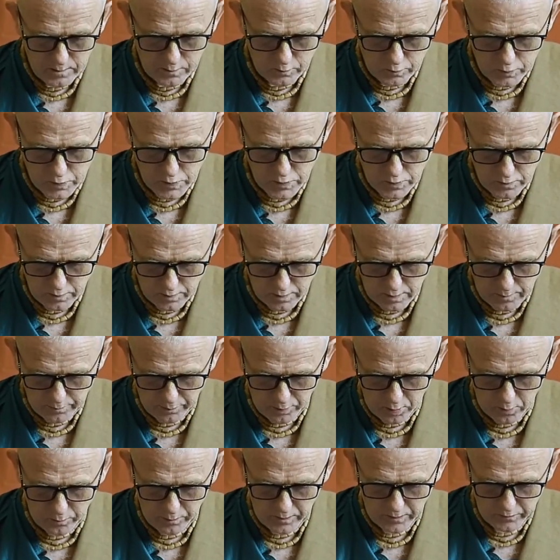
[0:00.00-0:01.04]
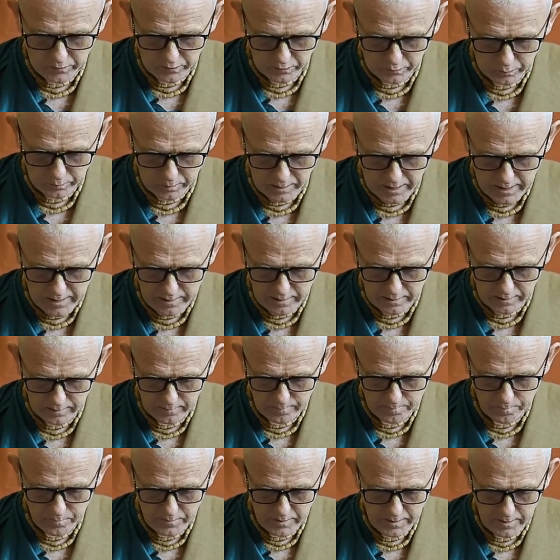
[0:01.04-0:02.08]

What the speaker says: Krishna, Prabhupada is explaining